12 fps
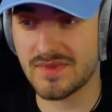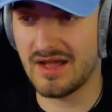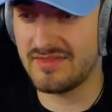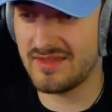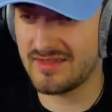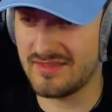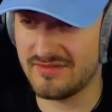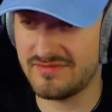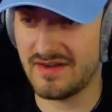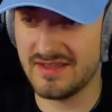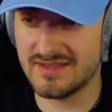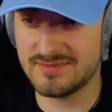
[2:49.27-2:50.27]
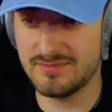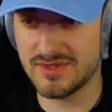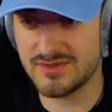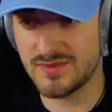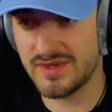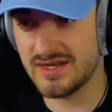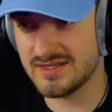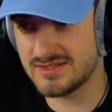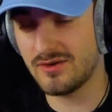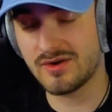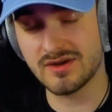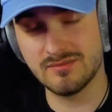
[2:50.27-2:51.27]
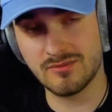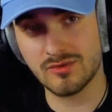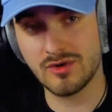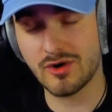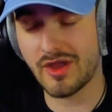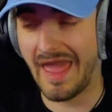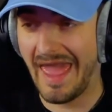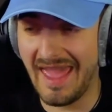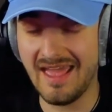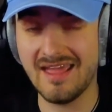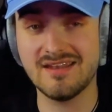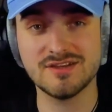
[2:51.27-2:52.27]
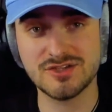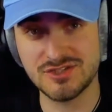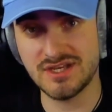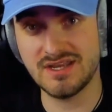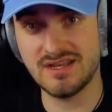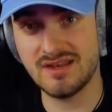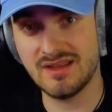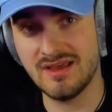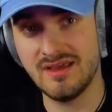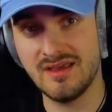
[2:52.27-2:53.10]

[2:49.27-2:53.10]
I think the fights between Ahsoka and Maruk and Shin